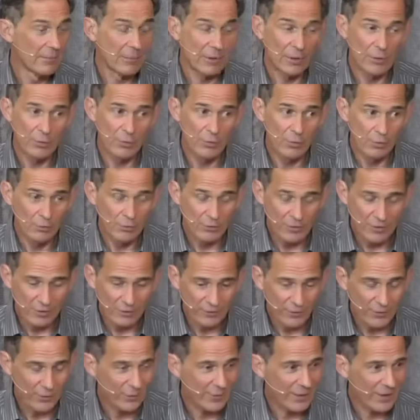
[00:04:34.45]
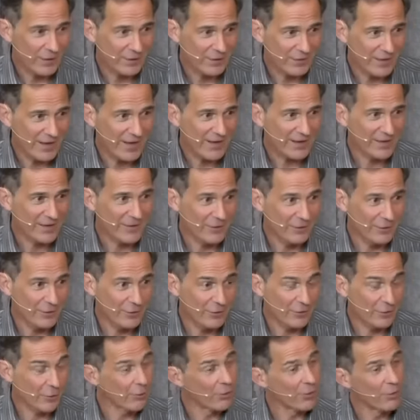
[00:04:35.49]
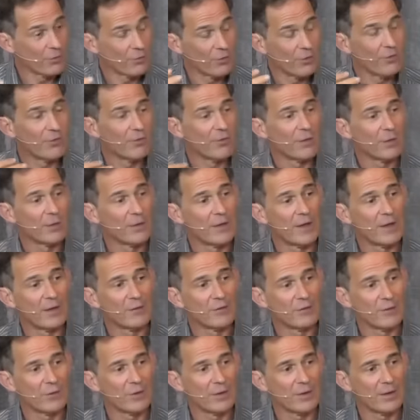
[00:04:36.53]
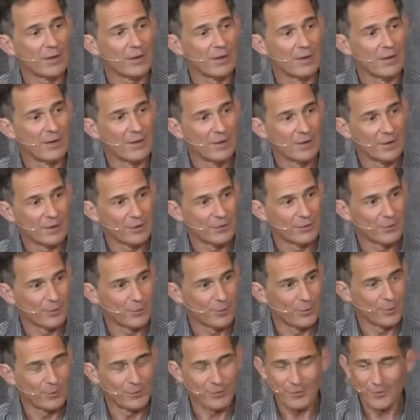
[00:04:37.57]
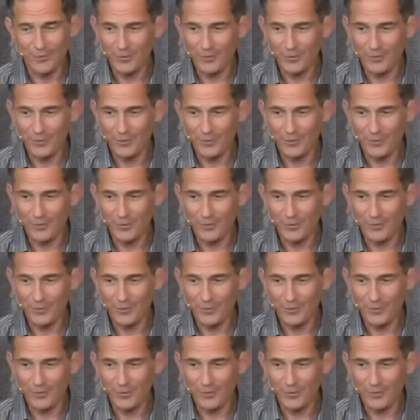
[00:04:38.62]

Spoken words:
But you don't just feel their sadness as your own, you feel their joy as your own.